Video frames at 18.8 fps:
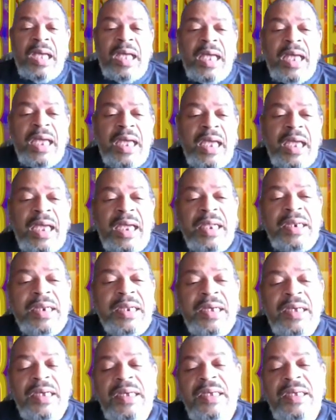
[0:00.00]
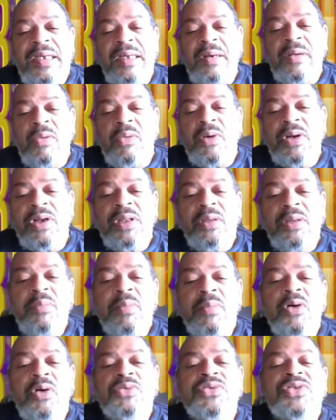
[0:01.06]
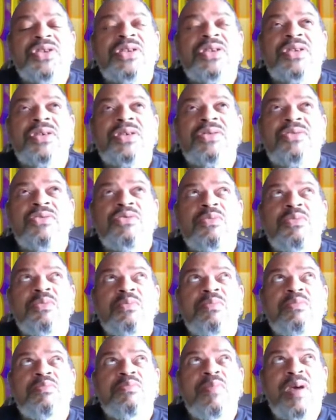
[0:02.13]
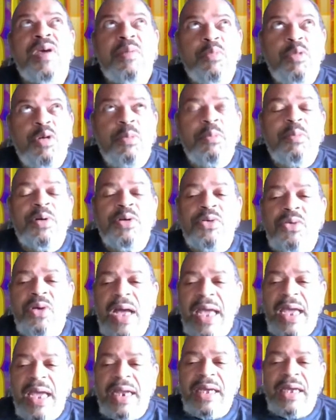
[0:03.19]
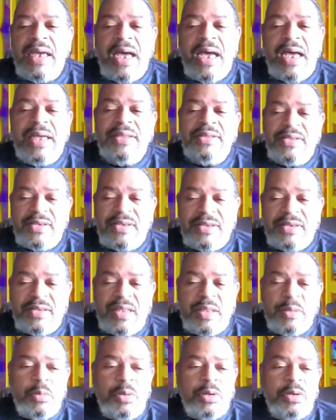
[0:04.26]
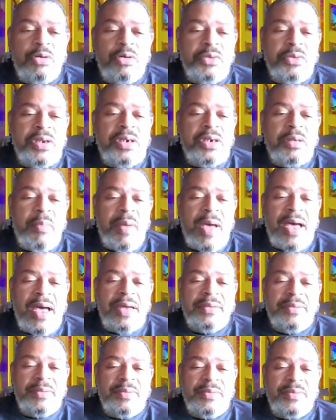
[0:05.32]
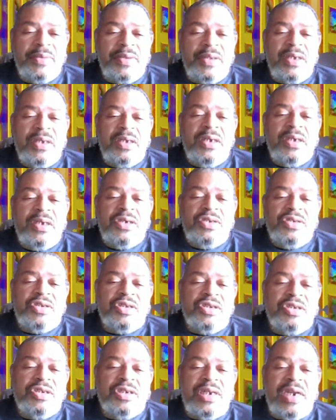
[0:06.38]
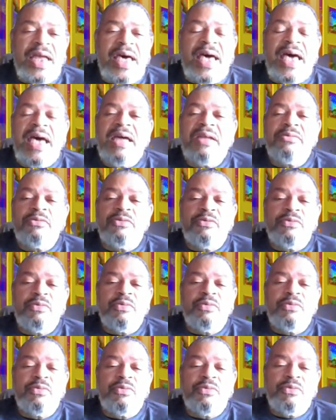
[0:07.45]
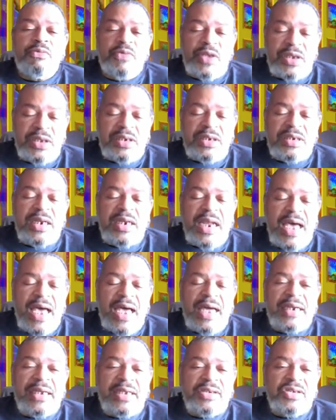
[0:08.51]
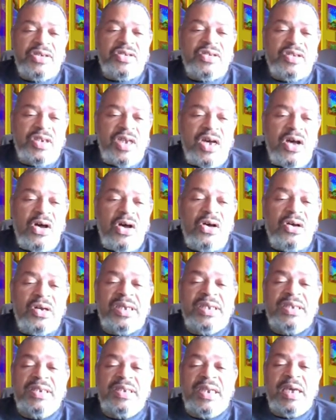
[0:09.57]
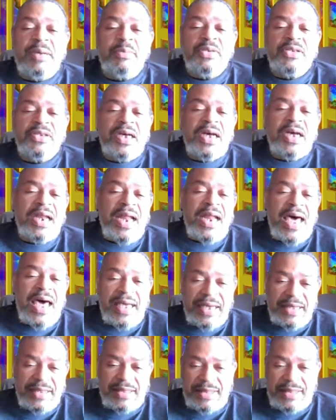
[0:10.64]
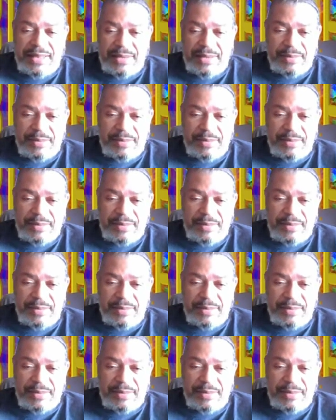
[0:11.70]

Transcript: And one of the most memorable Anakites that we'll read about stood nine feet nine inches tall. His name was Goliath.